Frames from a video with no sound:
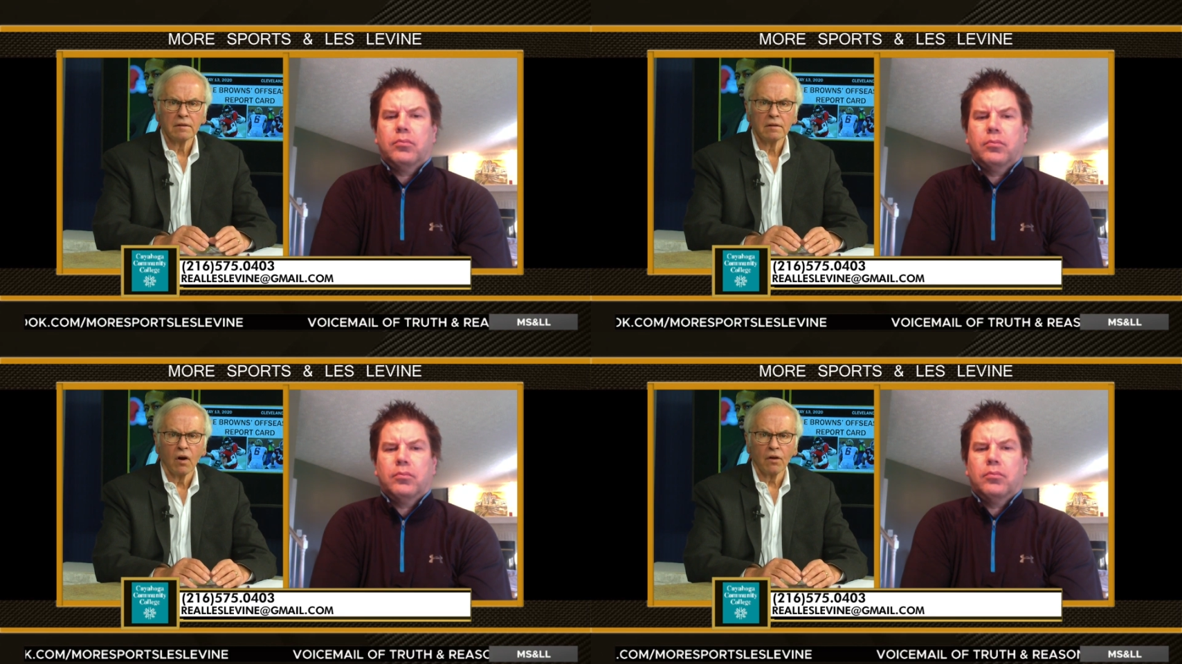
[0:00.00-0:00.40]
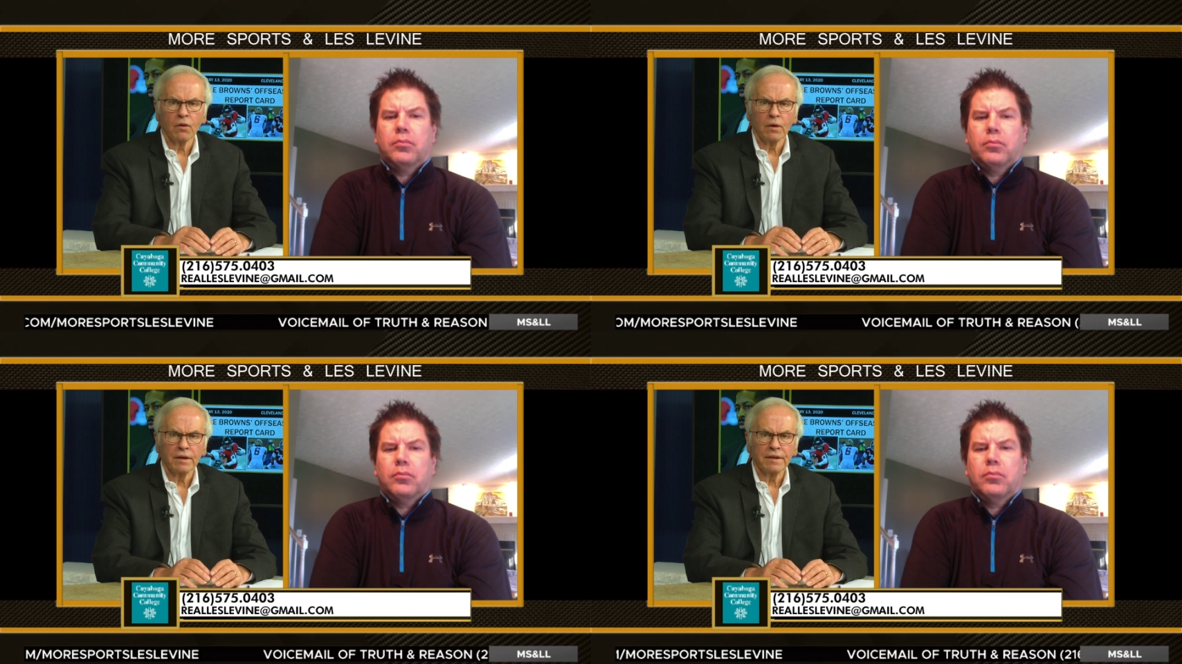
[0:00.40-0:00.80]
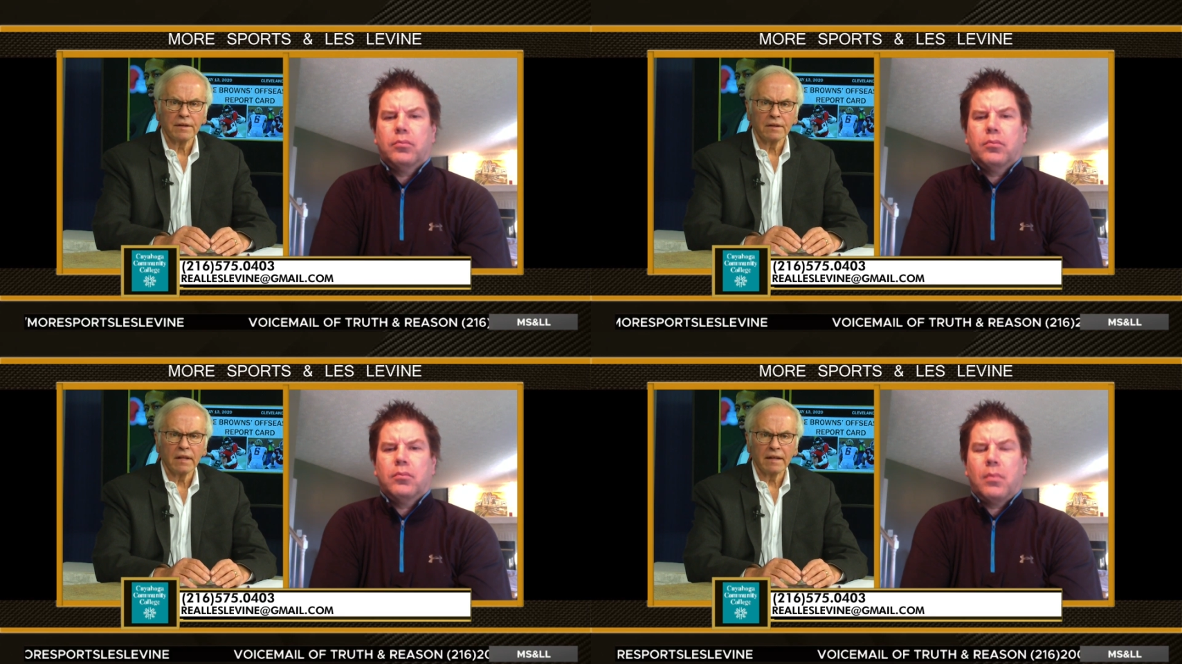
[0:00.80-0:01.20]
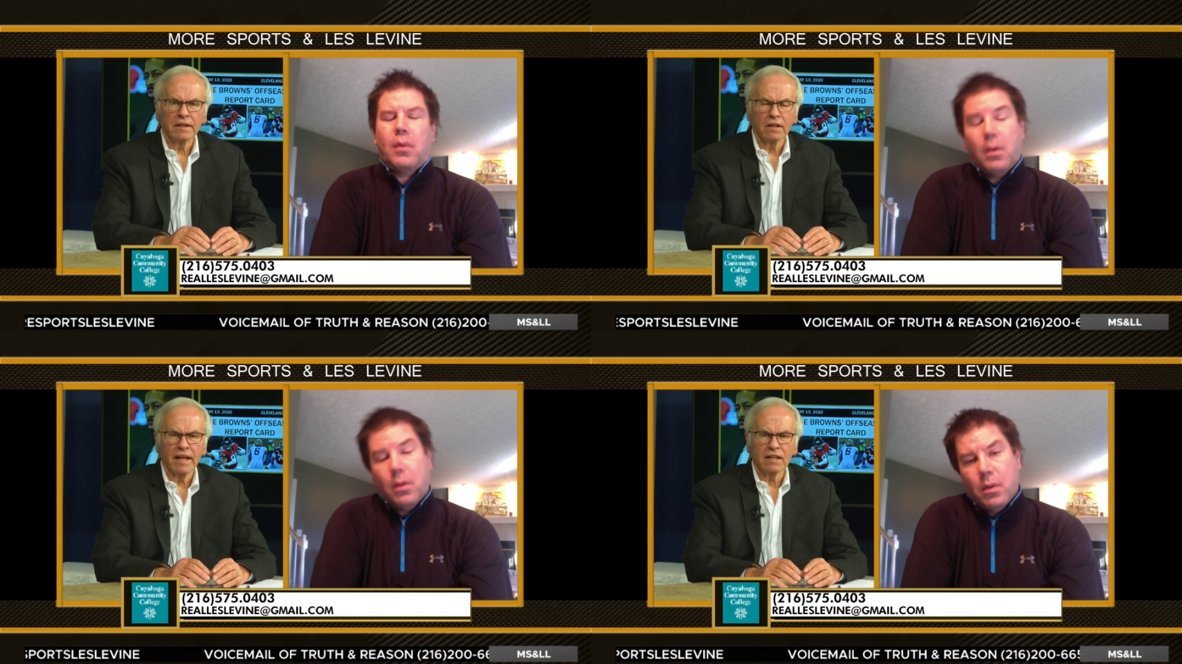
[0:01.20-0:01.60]
Speaker 1: Although in
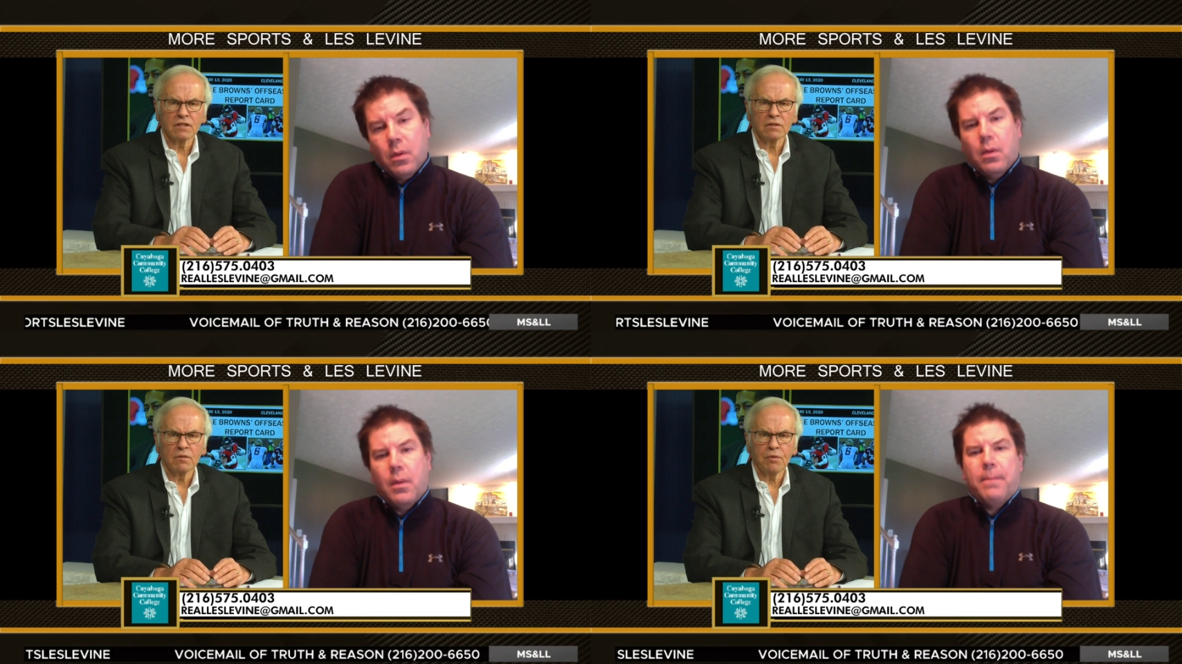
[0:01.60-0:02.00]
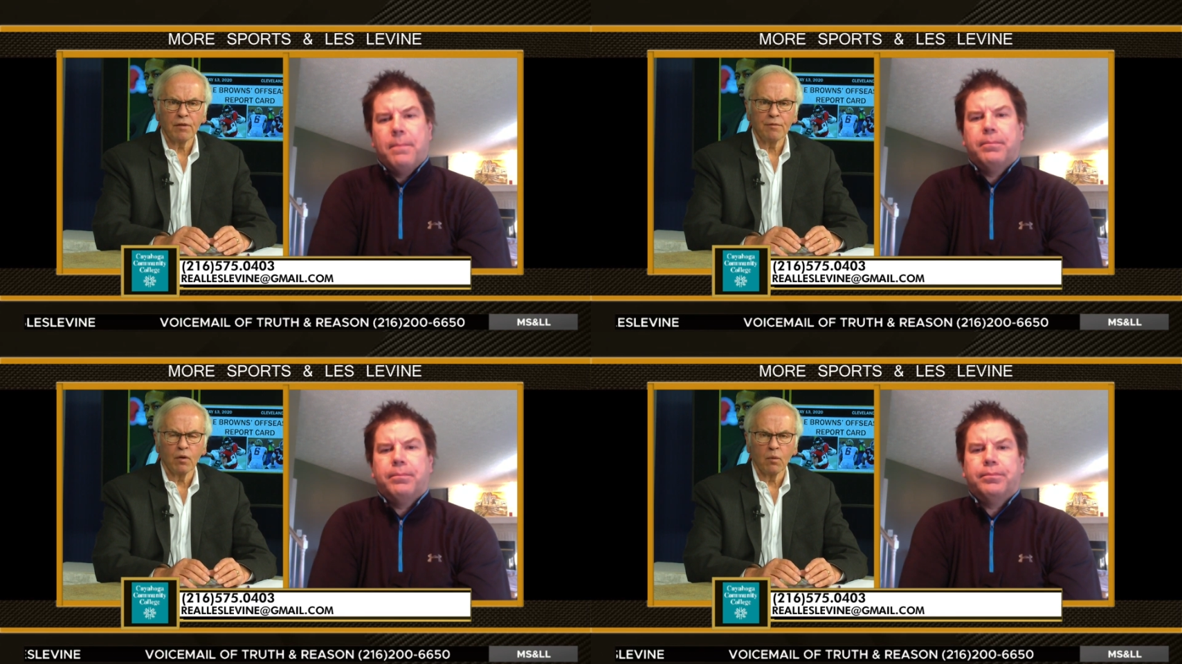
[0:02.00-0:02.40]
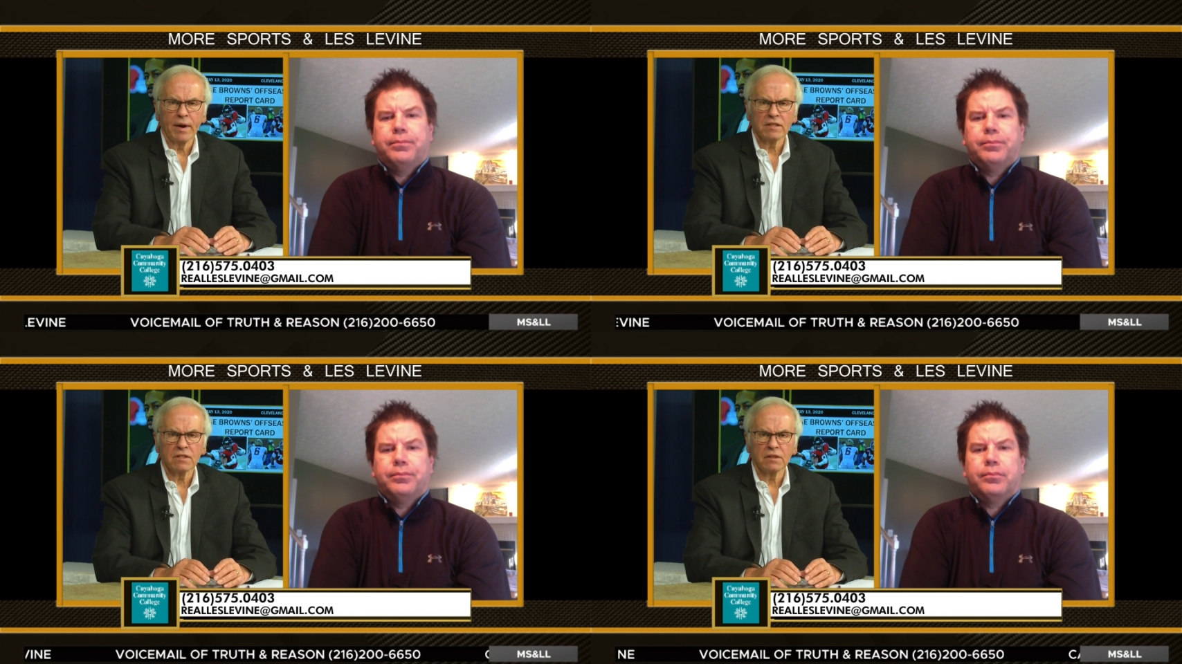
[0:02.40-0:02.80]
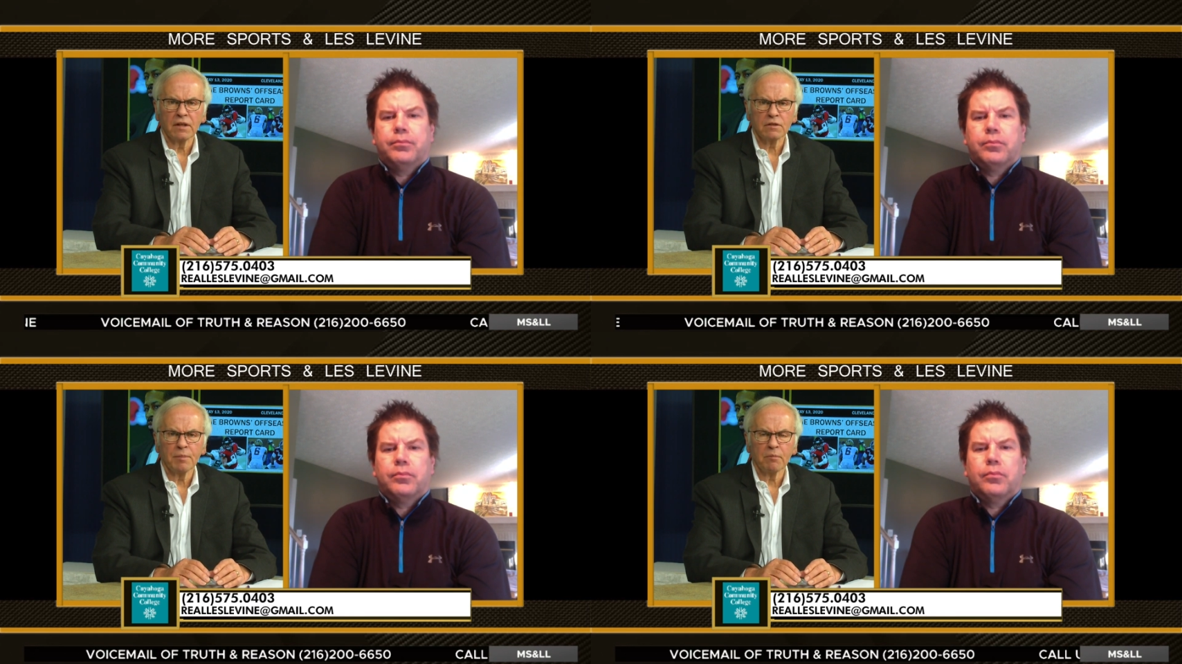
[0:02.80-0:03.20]
in the last three four weeks,
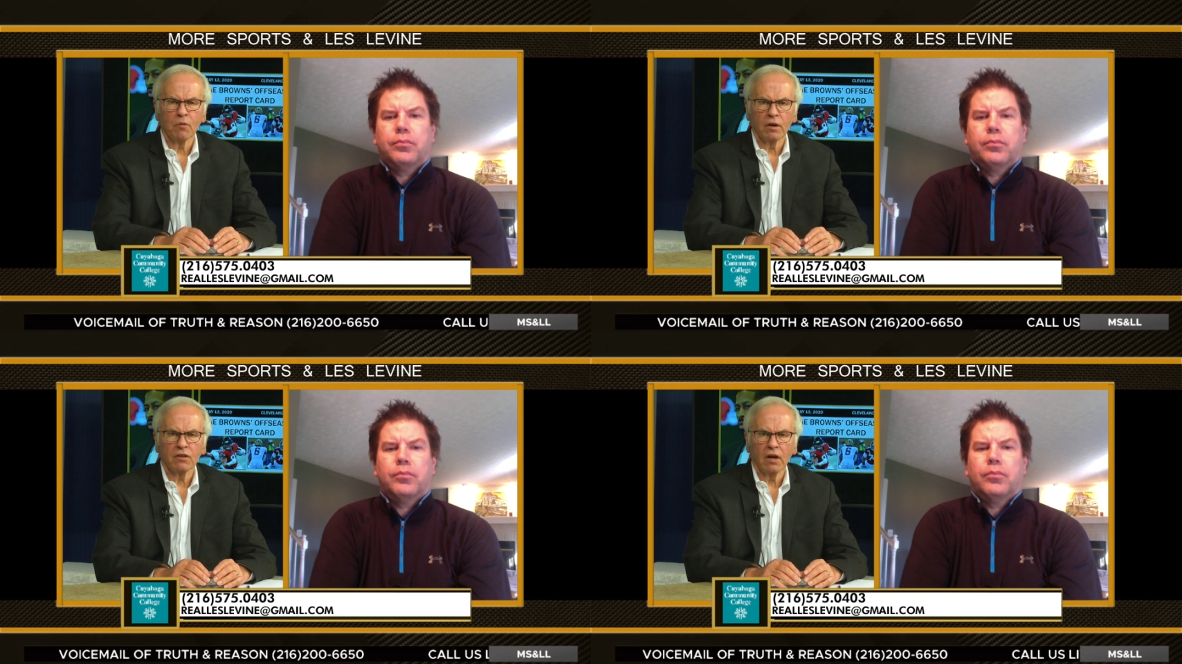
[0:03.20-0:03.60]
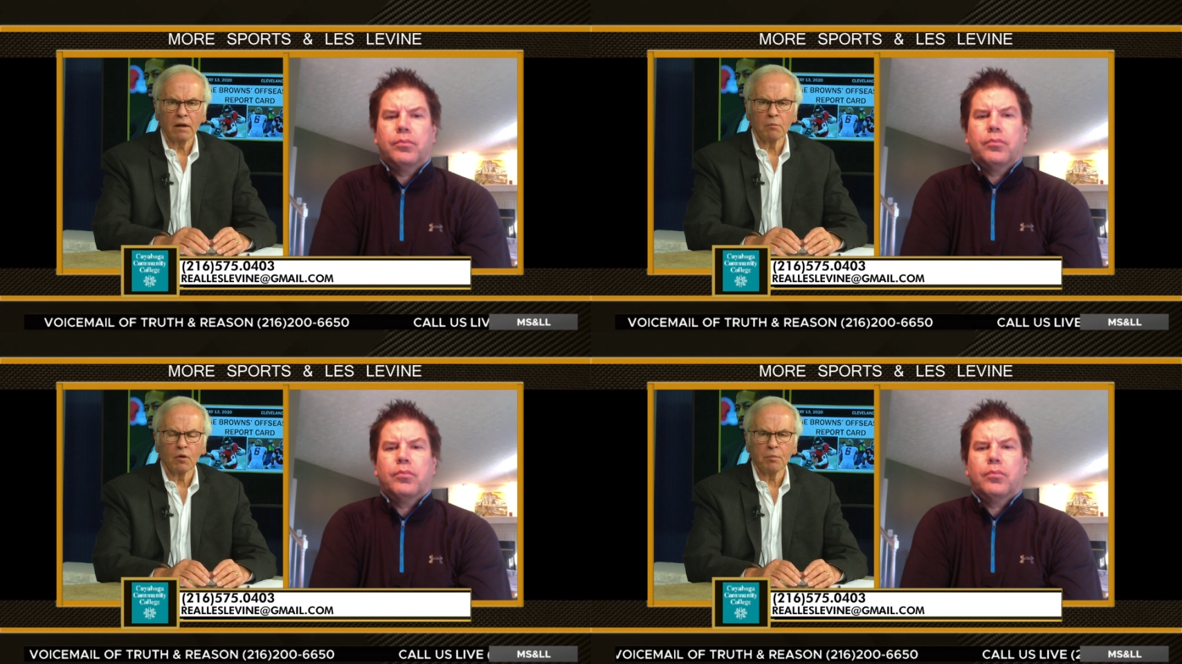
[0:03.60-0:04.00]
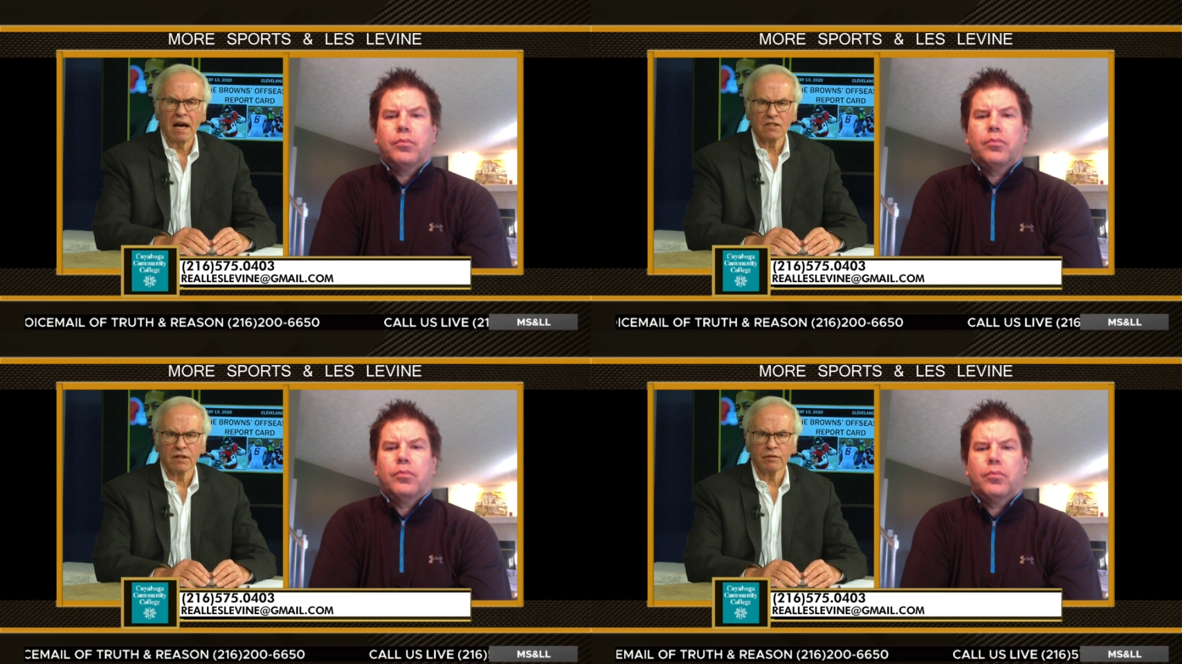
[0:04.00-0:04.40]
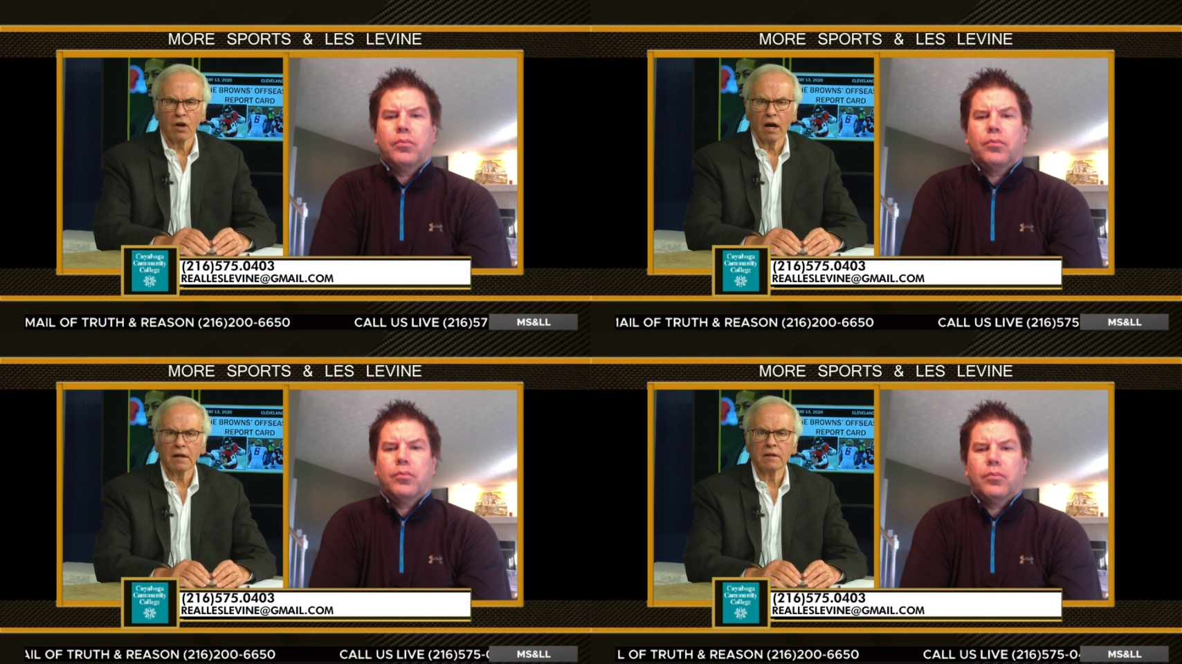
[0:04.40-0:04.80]
there's been more talk, more positive talk.